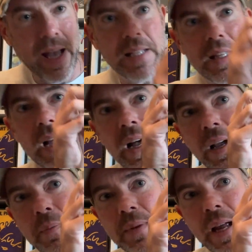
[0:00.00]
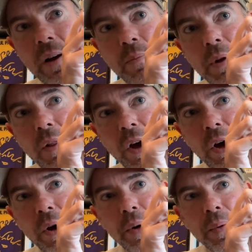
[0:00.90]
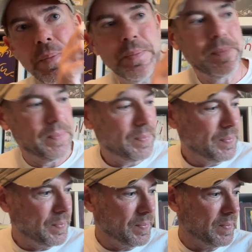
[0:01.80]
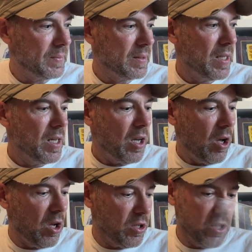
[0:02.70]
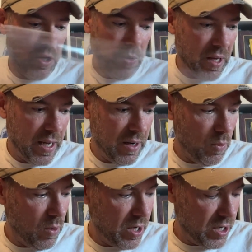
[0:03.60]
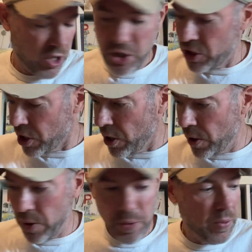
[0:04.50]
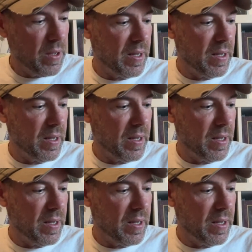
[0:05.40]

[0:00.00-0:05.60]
hype down below. Also kind of wanted to show,